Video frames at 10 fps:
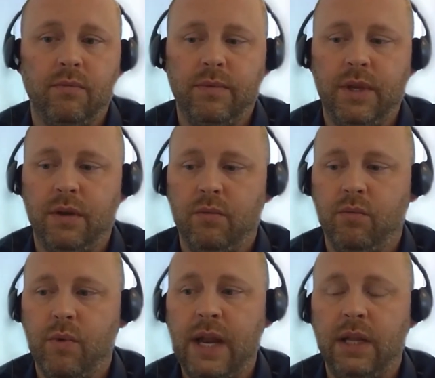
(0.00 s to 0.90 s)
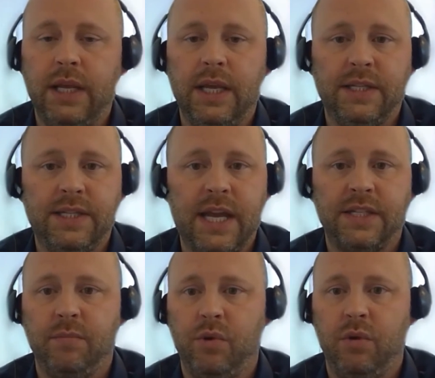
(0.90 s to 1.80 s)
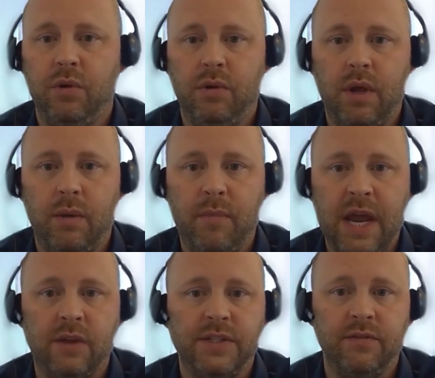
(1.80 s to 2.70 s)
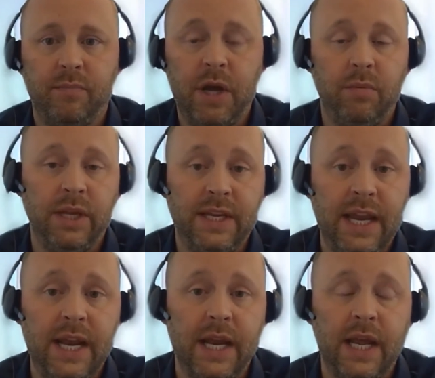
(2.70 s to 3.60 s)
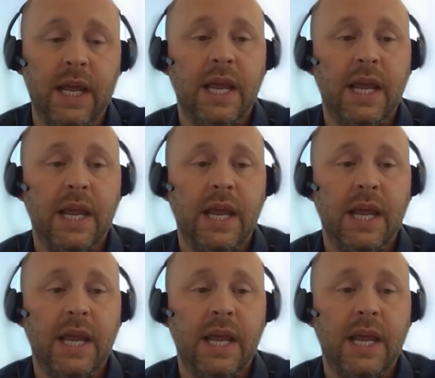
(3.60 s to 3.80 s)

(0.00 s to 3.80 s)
you know readily accessible amounts of public data